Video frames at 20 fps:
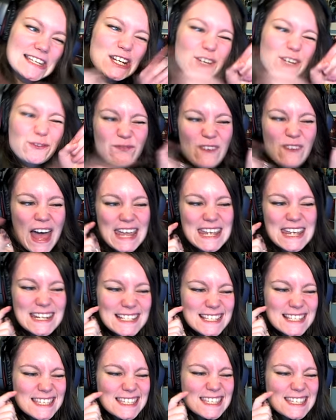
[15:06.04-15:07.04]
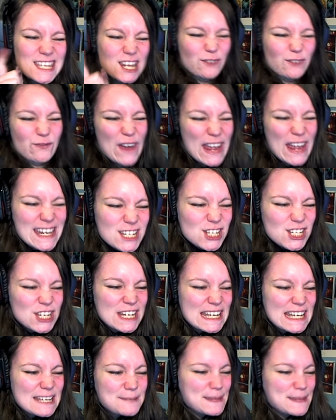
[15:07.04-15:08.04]
Your fights, your
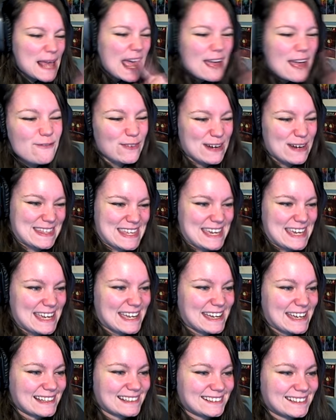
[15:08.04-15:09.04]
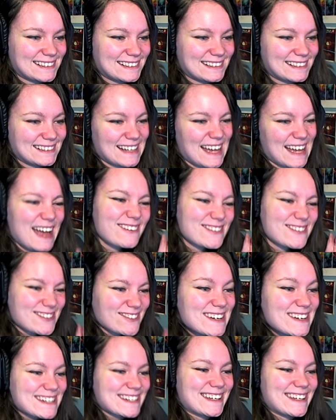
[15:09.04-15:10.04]
friendships, everything. I was
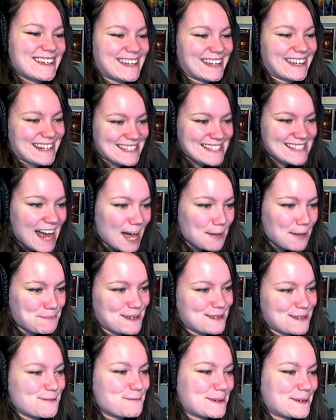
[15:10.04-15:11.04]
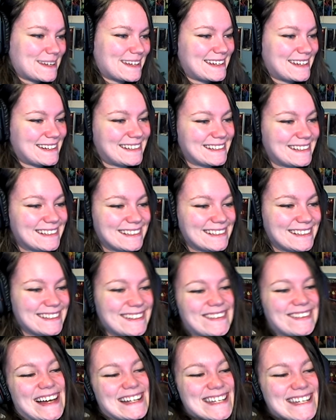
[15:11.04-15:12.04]
originally gonna stop you, but
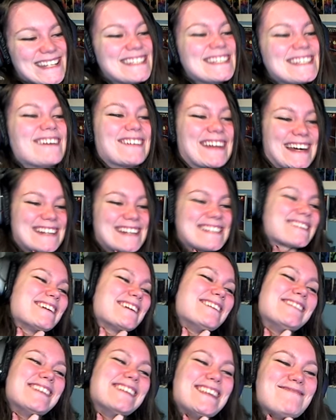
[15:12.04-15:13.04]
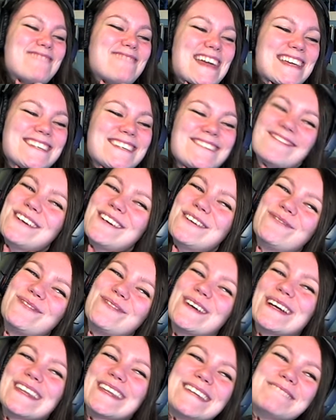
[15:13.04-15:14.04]
watching someone on the screen really makes you root
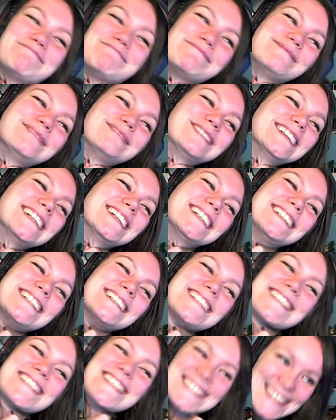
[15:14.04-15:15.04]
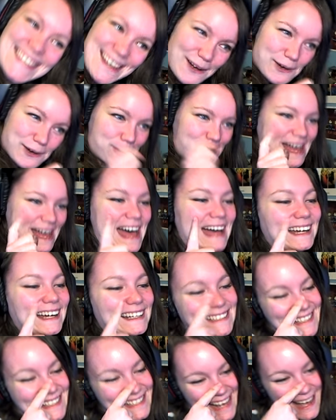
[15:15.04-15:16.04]
for them. So,
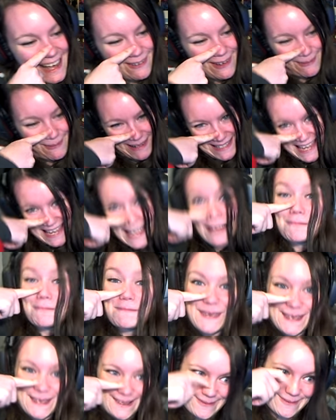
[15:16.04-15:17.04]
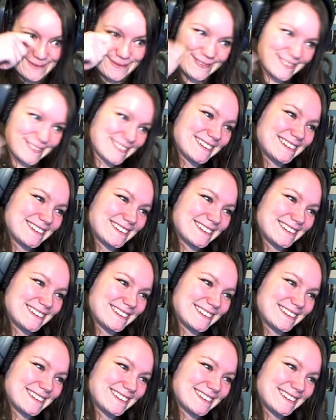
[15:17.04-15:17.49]
uh, now I want to help you.